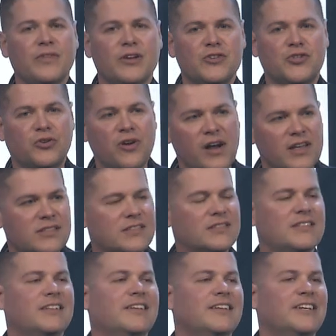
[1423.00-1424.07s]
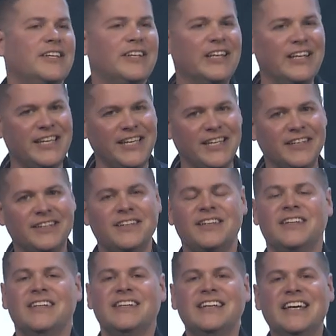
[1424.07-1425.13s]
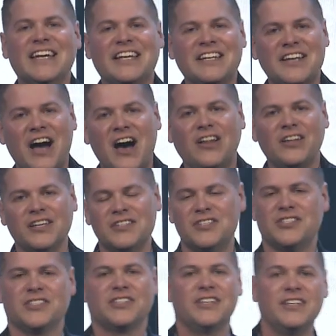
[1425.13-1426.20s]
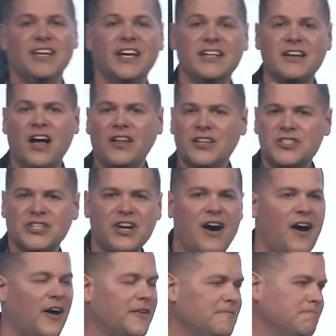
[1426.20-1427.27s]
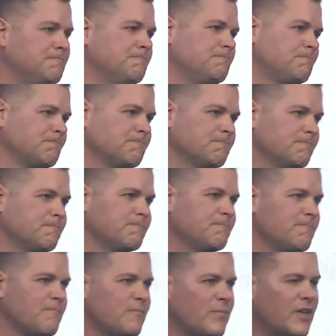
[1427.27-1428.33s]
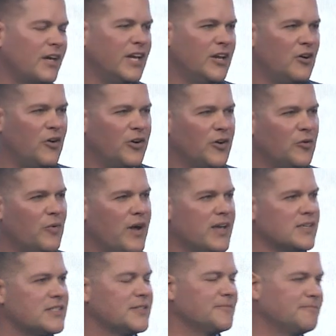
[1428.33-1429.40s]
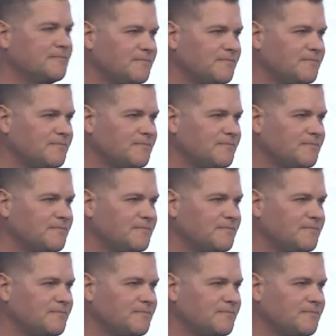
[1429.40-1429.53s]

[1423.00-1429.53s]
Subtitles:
Trust, lean, acknowledge God in all your ways.